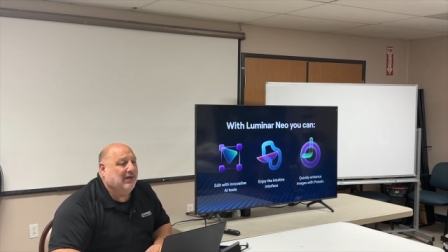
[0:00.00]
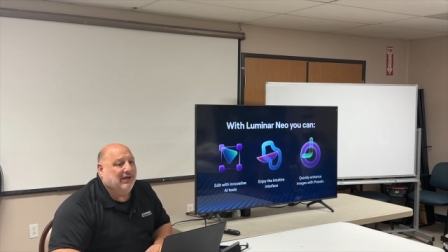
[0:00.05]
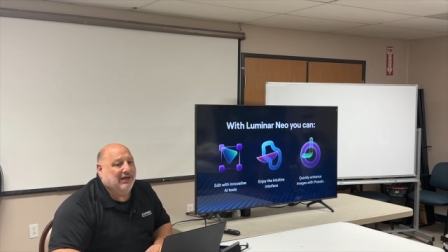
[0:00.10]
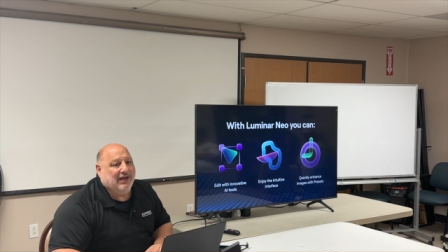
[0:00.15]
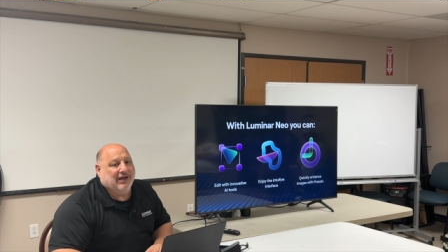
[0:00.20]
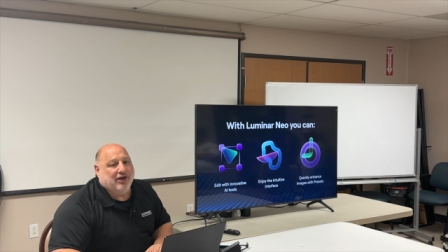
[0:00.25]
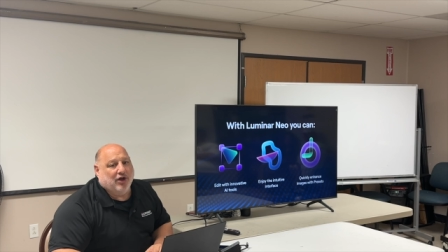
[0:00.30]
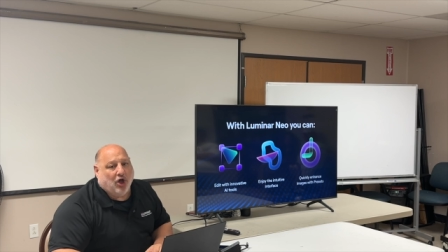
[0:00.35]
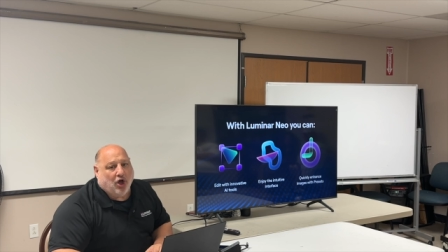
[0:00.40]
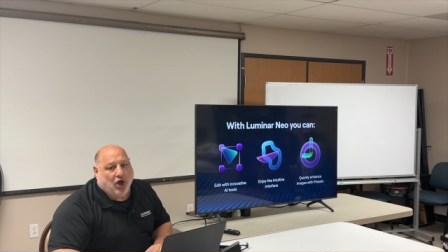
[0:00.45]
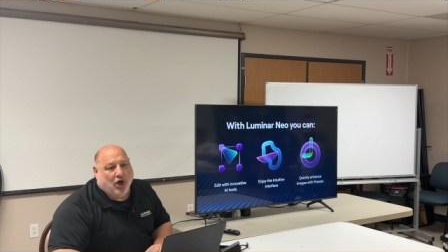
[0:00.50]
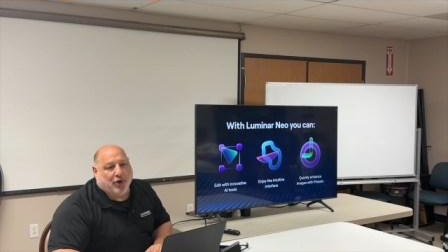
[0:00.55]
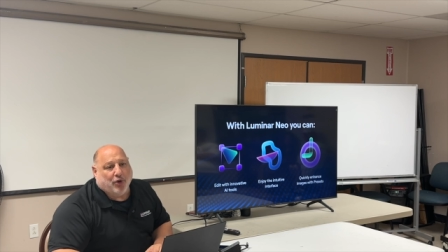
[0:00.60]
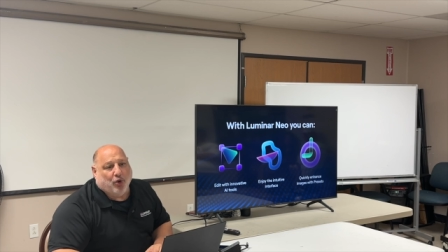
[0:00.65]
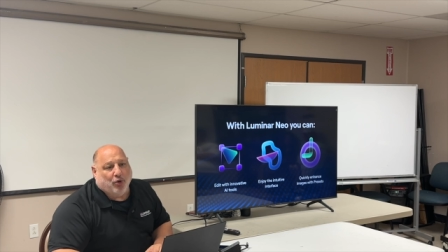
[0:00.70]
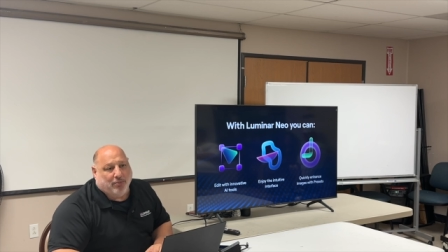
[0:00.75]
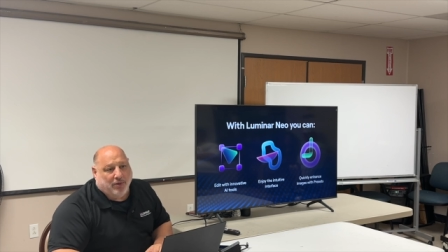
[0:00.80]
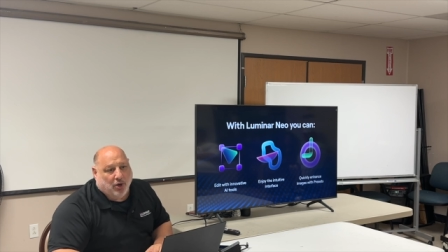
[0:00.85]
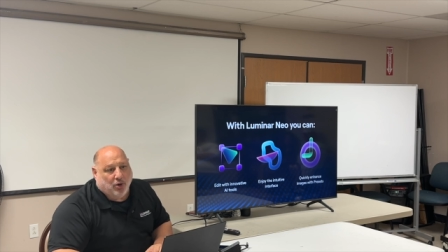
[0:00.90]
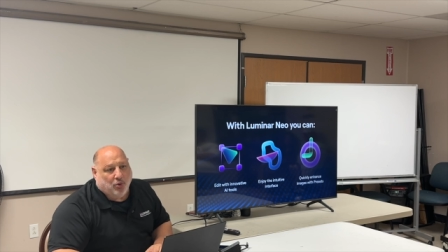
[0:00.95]
in
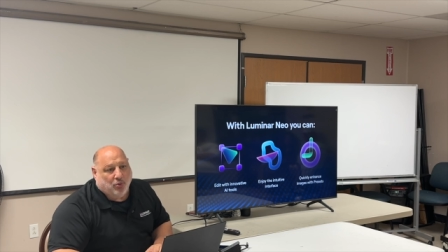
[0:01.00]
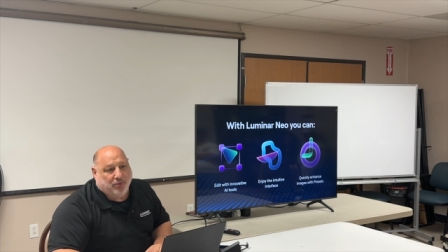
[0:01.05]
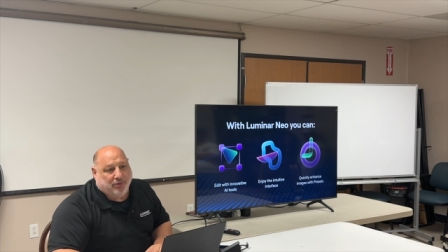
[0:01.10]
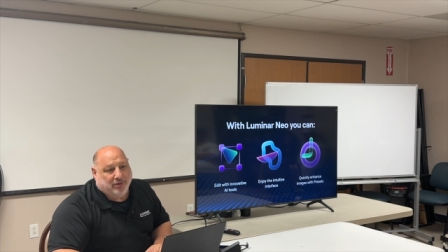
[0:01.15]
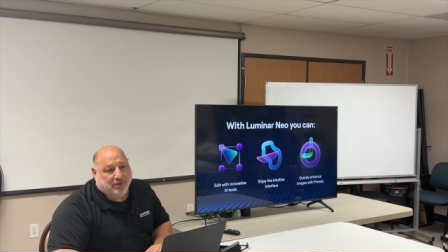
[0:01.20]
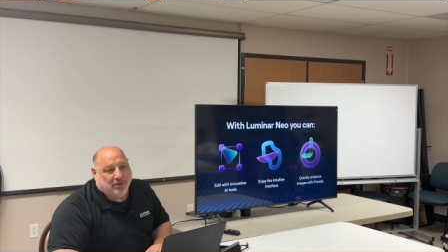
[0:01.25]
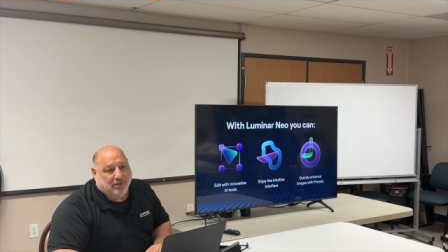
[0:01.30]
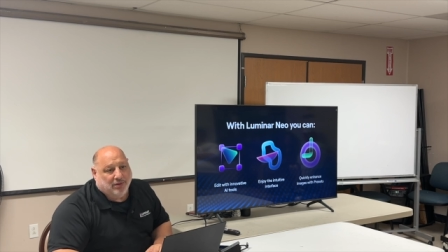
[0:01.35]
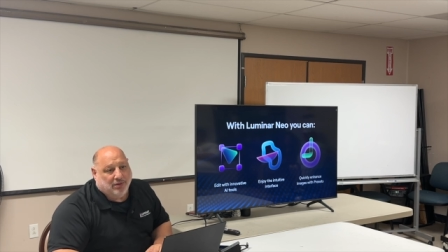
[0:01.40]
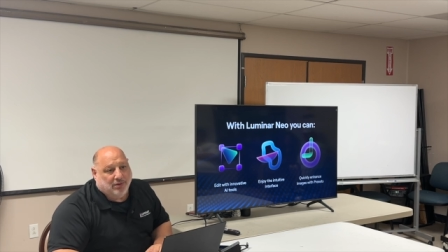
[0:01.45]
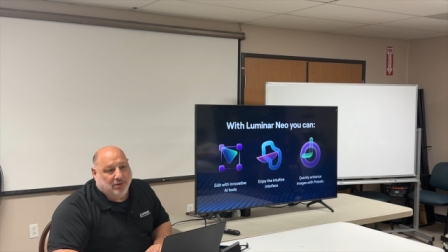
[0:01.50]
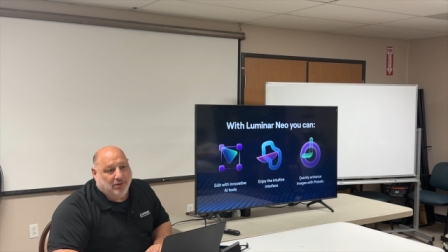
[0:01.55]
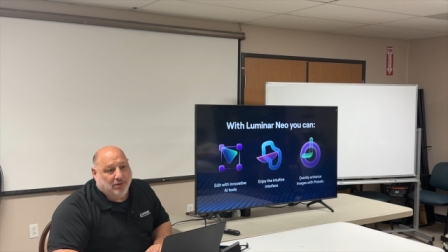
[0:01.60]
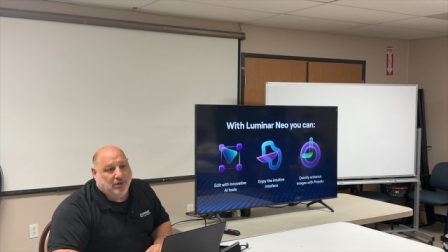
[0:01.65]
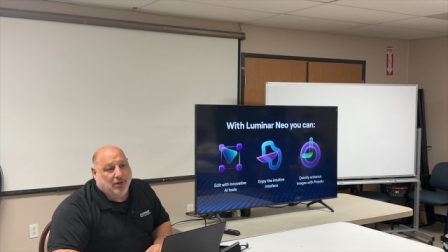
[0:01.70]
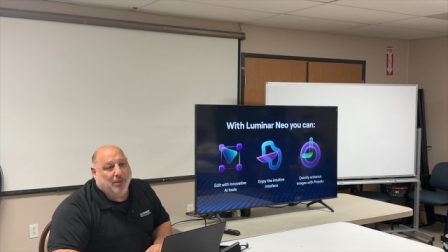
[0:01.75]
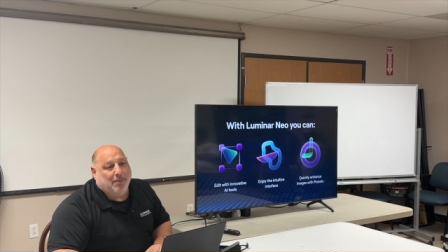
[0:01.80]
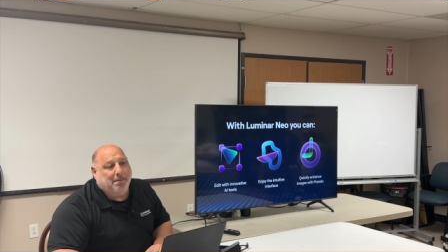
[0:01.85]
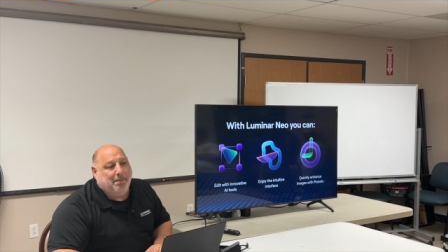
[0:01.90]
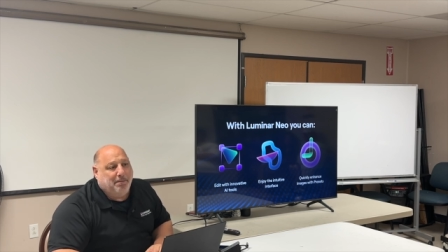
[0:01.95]
auto mode.
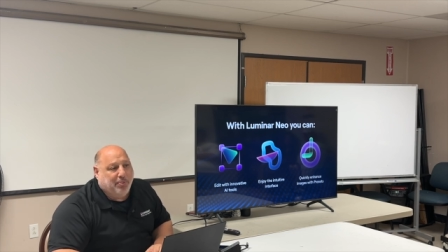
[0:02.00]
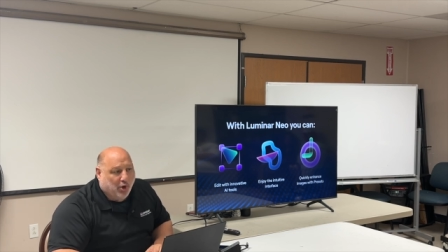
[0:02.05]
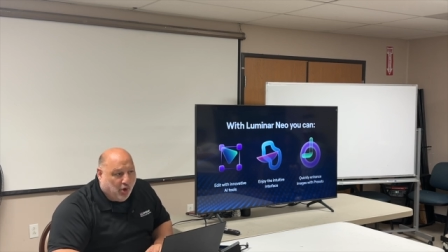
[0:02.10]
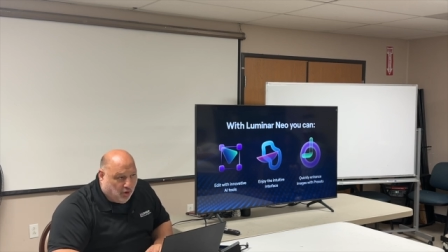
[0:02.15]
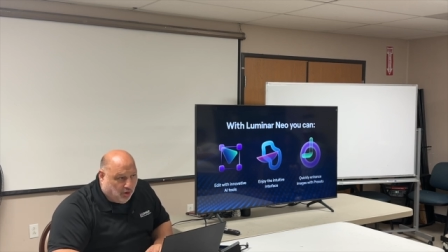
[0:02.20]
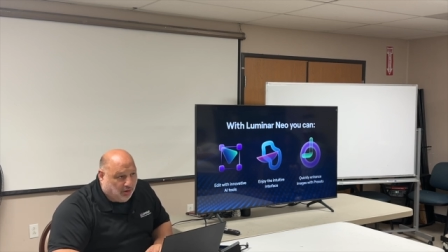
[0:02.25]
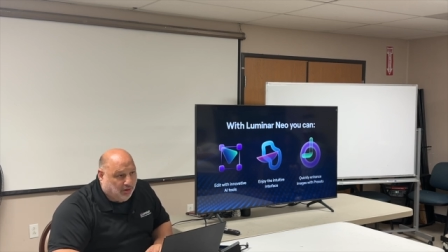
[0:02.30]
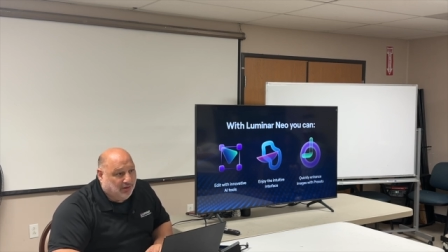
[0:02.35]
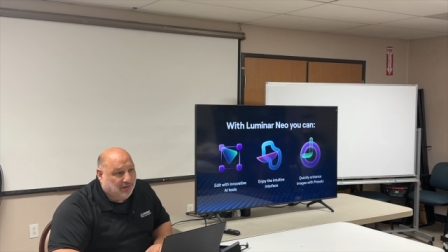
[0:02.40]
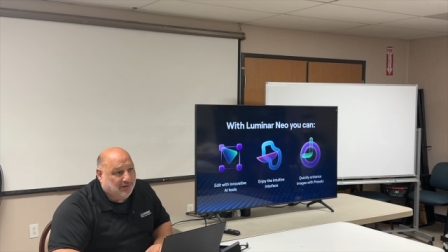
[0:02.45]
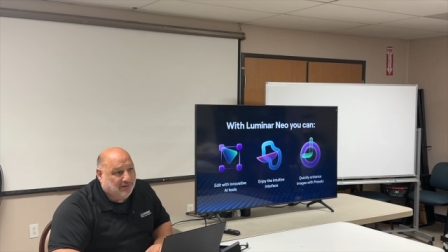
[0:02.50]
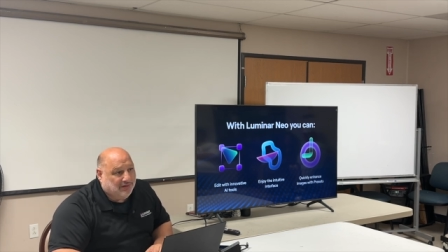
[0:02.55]
Bull.